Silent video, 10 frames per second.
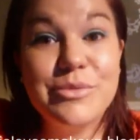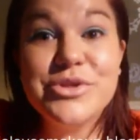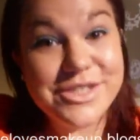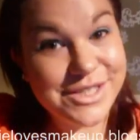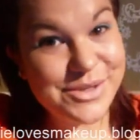
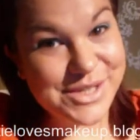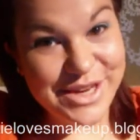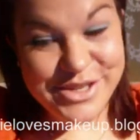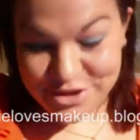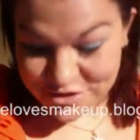Just as I was
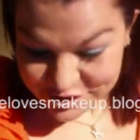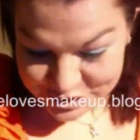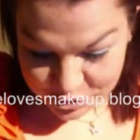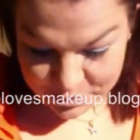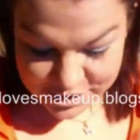getting to the
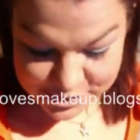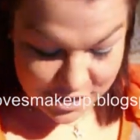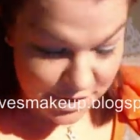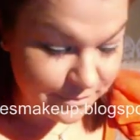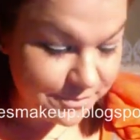crucial bit as
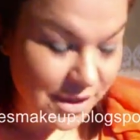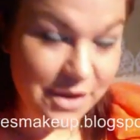well.